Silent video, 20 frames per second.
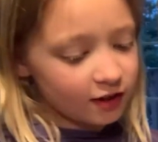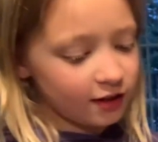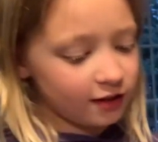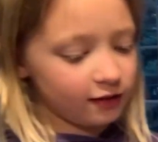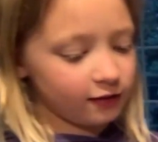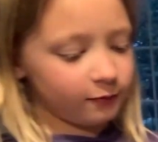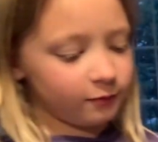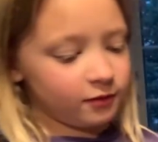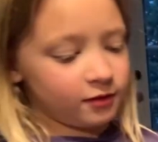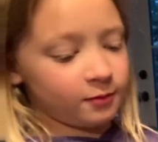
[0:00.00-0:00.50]
need
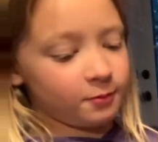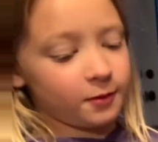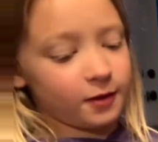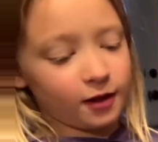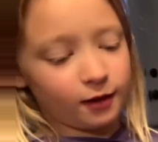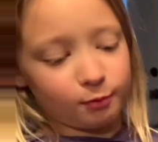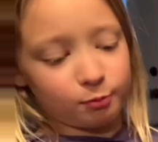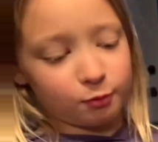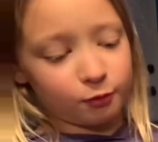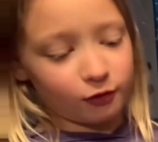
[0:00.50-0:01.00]
them to be a
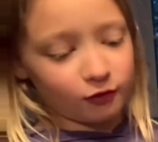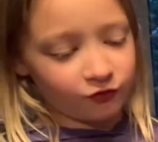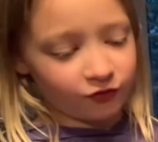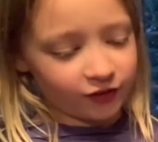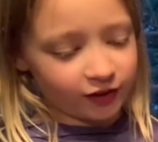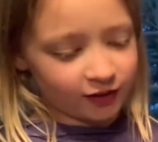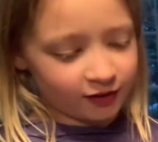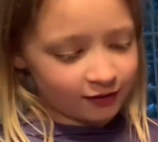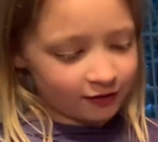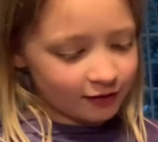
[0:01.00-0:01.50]

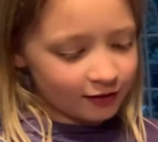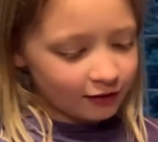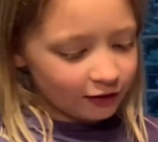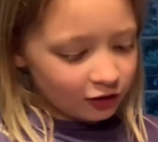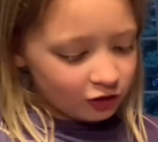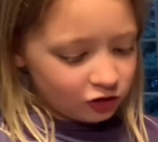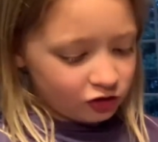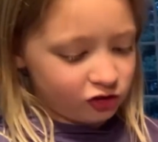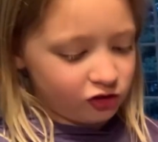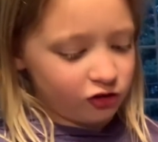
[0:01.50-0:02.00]
perfect
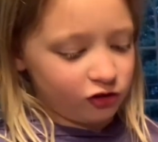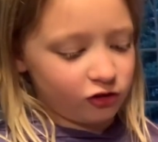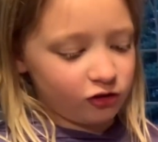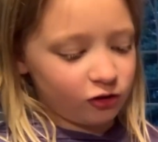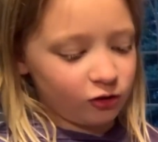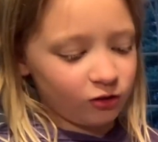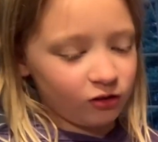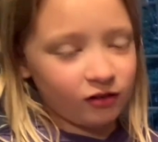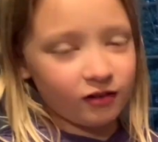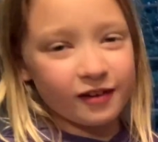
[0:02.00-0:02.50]

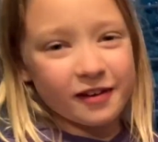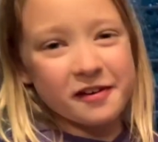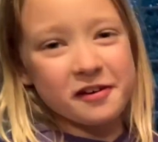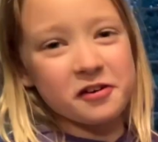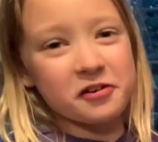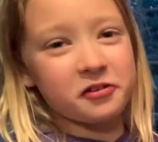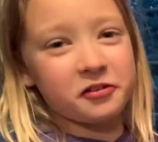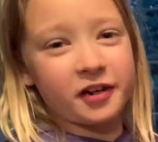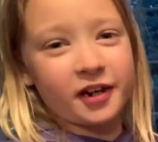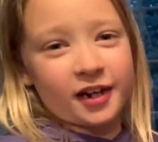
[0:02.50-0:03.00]
circle.
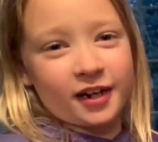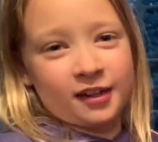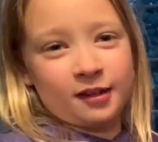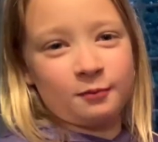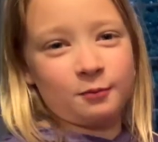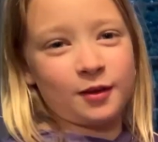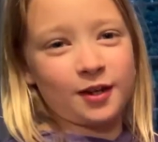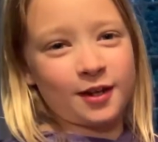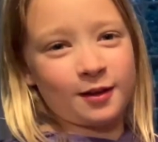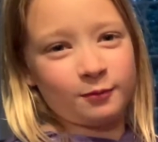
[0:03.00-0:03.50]
You're not gonna
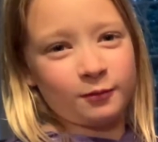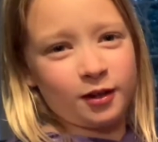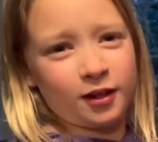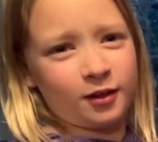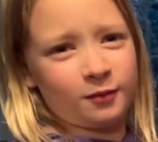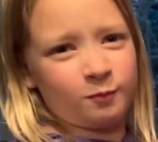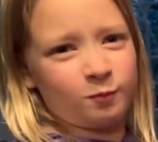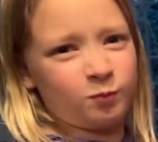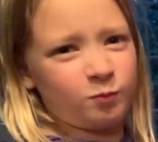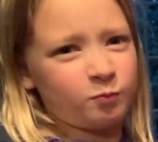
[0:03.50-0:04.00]
make them like
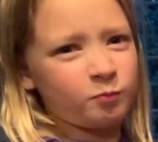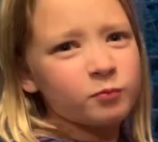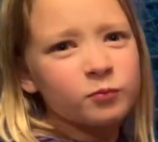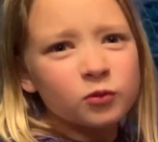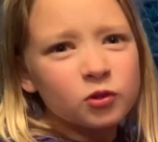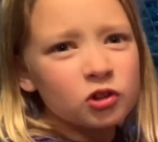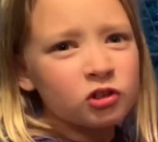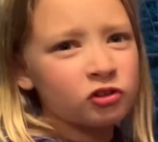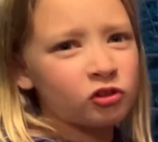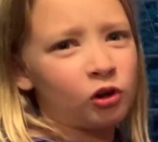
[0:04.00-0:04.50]

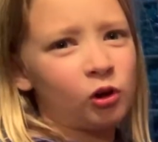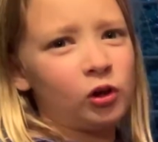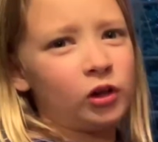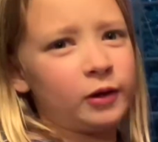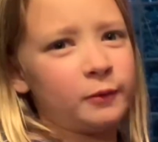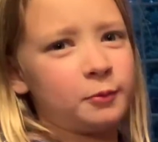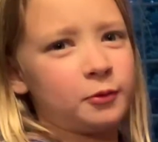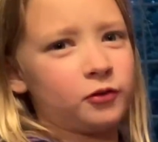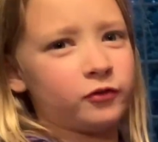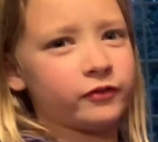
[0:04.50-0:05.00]
totally
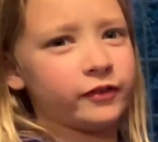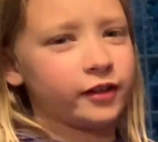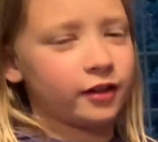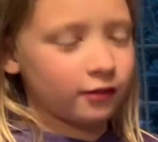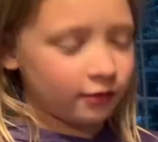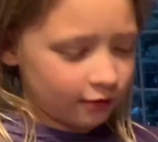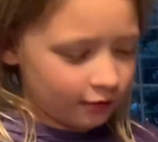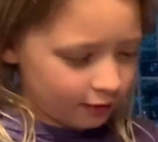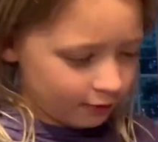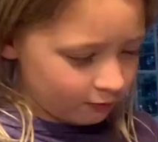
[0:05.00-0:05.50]
perfect.
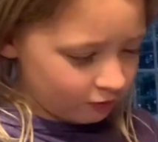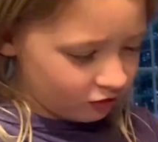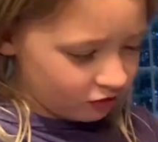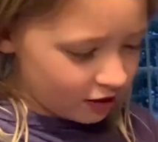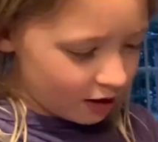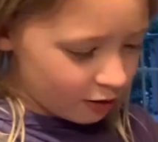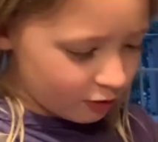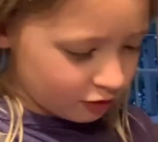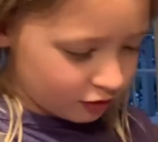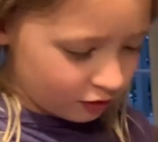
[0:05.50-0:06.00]
Like
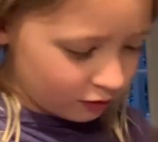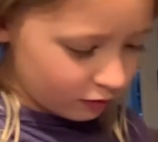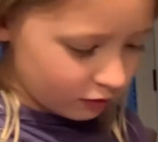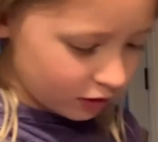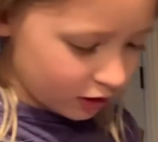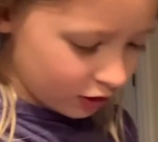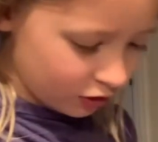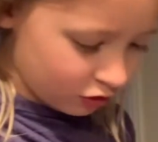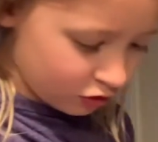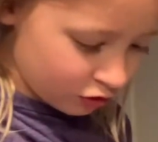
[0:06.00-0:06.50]
flowers aren't
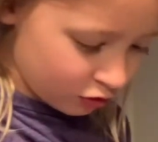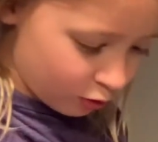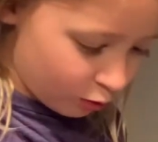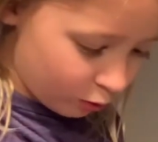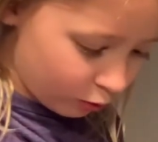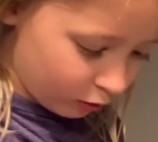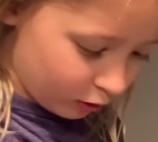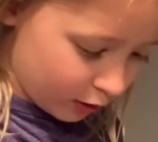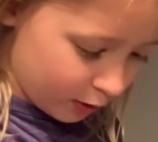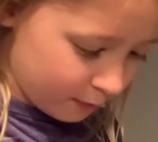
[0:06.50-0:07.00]
like
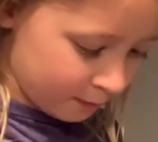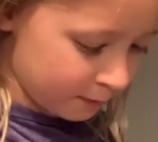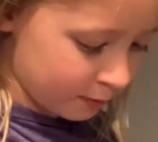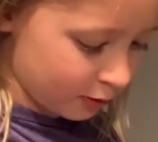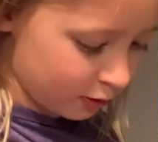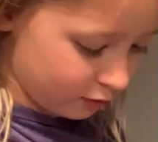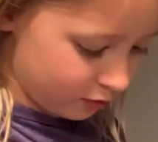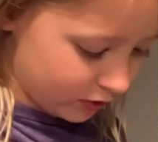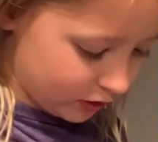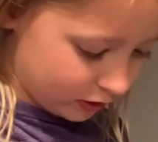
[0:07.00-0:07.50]
totally
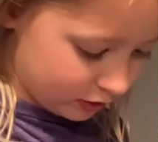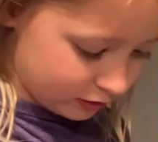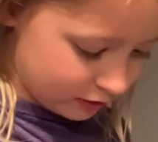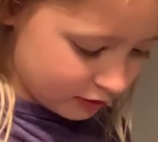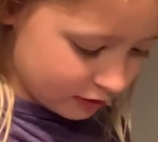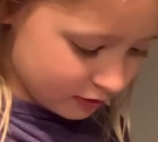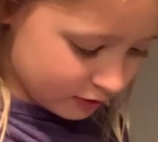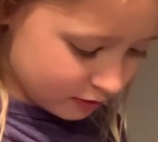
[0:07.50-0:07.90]
perfect.